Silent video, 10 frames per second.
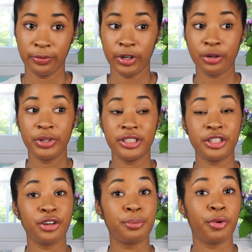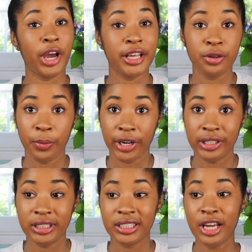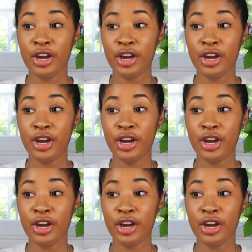for increasing your brand awareness,